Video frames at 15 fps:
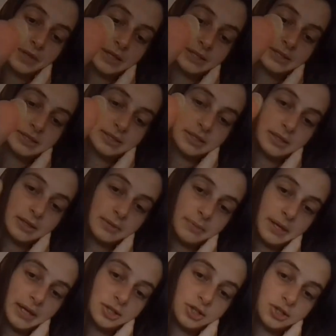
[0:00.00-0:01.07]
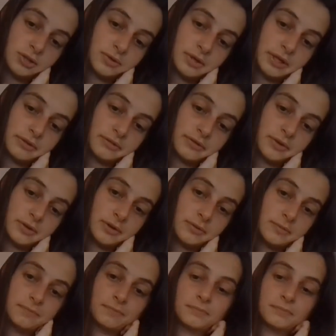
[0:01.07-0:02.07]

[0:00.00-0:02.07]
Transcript: is the page you're looking for.